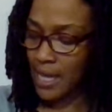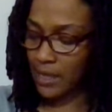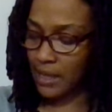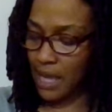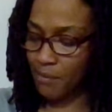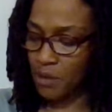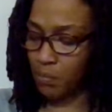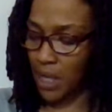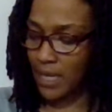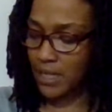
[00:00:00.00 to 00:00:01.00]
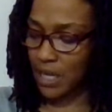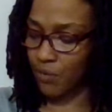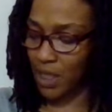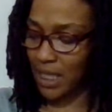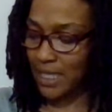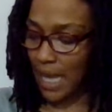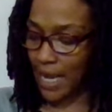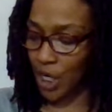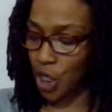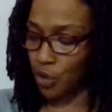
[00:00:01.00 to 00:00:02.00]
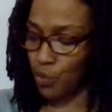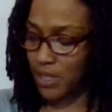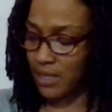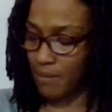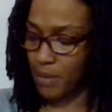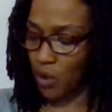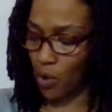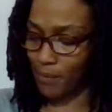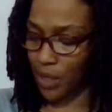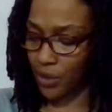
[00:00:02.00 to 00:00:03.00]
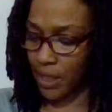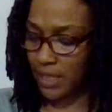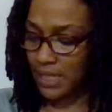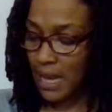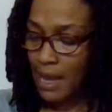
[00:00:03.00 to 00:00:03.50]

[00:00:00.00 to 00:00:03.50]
Let me bless and release anger, resentment, or bitterness.